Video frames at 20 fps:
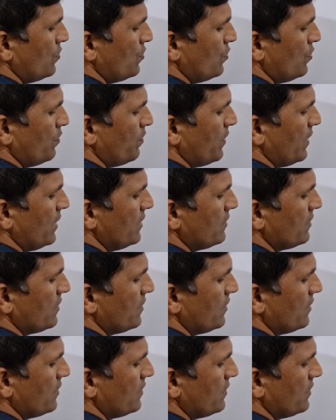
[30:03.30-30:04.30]
2
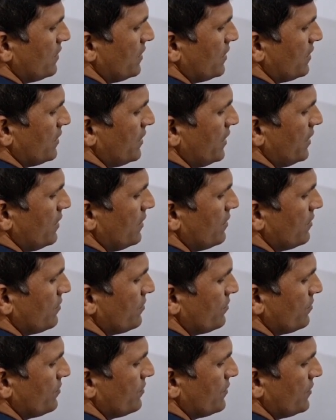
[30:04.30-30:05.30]
plus
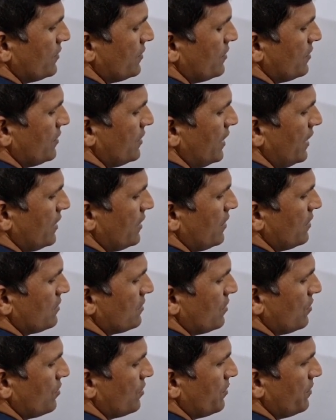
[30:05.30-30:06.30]
16. So that
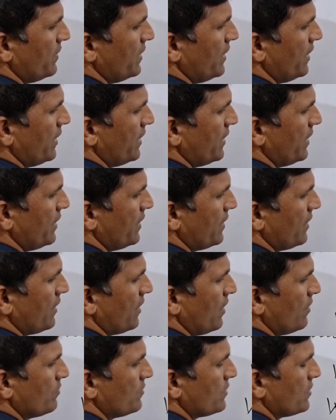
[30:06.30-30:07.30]
turns out to be 18
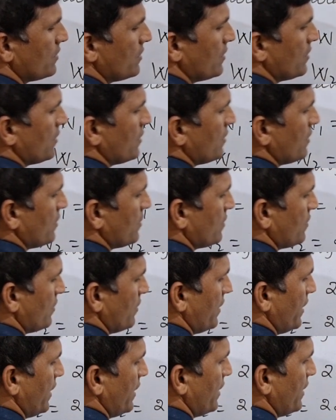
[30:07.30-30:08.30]
grams.
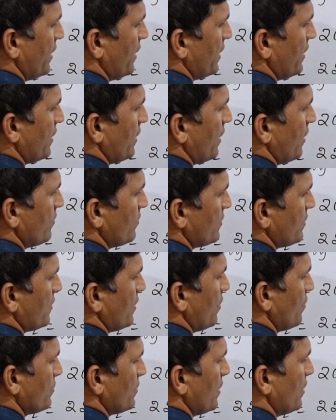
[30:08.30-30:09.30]
So 18 grams,
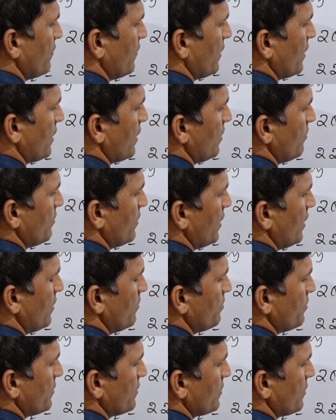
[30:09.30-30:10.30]
1000 will come
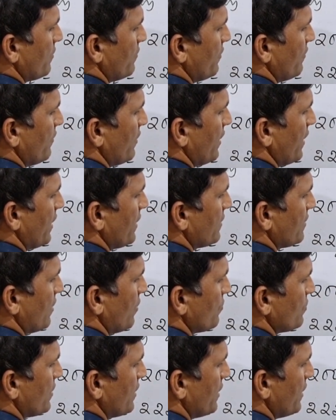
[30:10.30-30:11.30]
up. So we will write
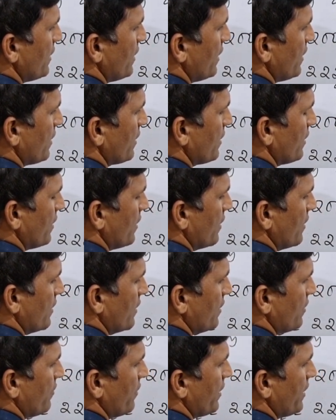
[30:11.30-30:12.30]
1000 here
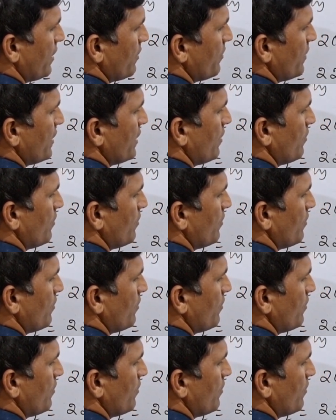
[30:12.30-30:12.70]
divided by